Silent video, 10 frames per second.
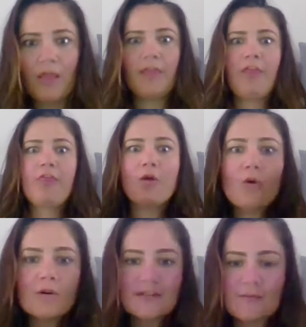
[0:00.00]
the
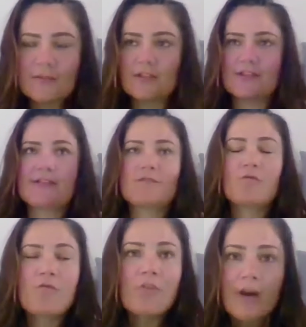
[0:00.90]
thoughts were just
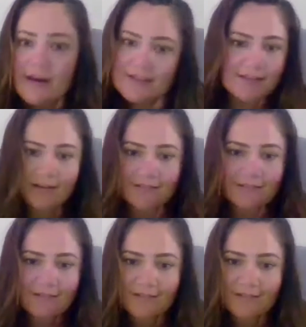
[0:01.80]
racing.